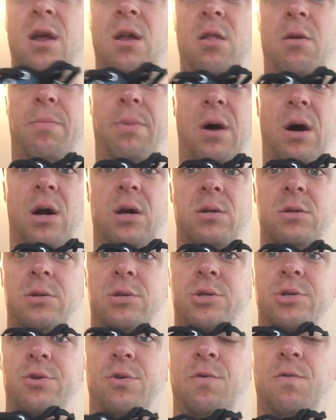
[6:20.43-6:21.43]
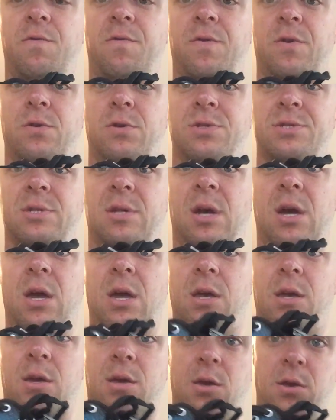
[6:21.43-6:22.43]
out of the box, the shoe feels
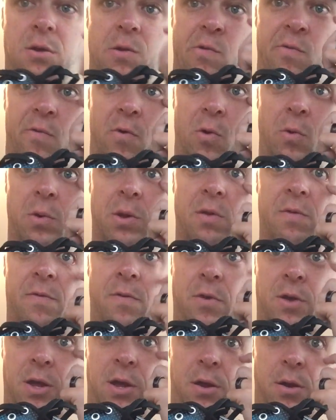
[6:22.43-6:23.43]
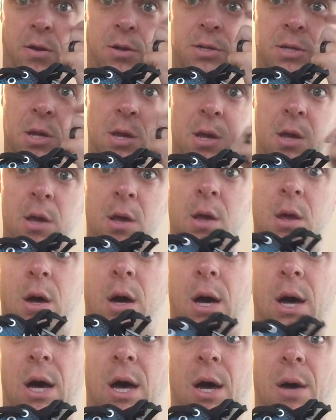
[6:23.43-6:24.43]
like you've owned it for years.
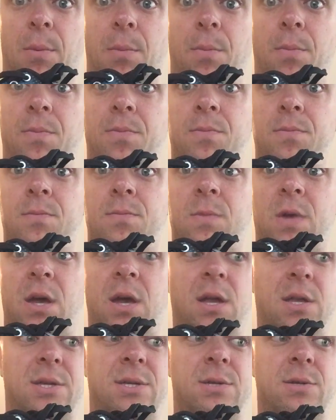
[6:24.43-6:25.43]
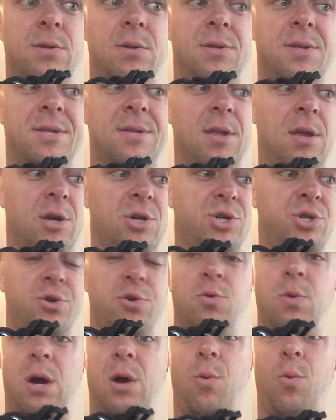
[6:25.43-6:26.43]
It's a
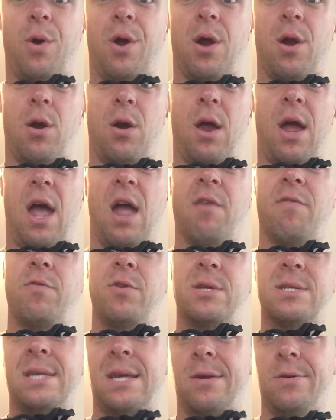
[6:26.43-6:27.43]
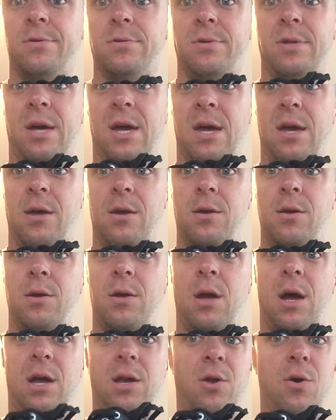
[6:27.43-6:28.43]
shoe I wear every single day.
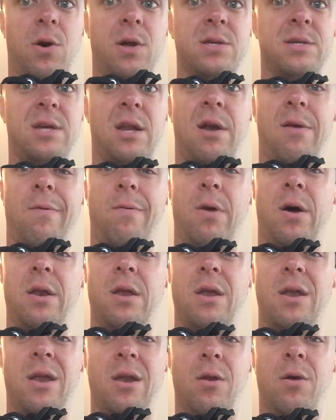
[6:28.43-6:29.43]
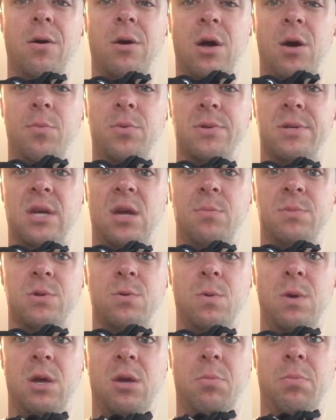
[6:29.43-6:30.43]
I know I said I run in it a couple times
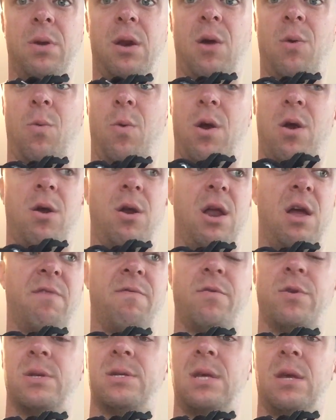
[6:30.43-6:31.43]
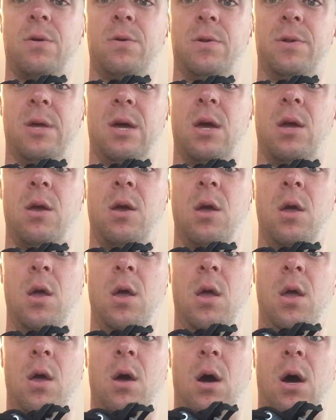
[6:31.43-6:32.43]
a week, but I wear it every single day.
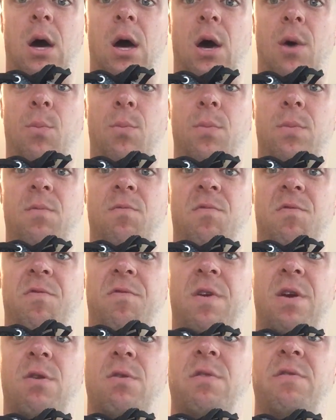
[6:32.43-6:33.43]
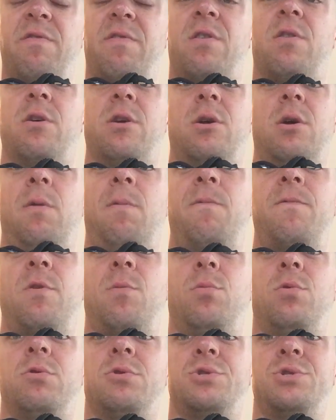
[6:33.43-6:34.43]
Very, very
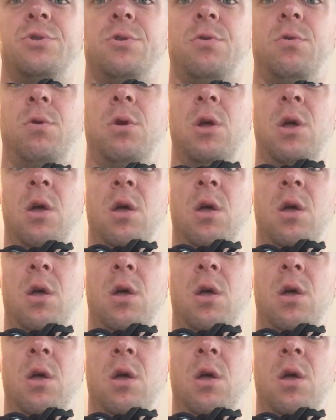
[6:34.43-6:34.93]
comfortable shoe.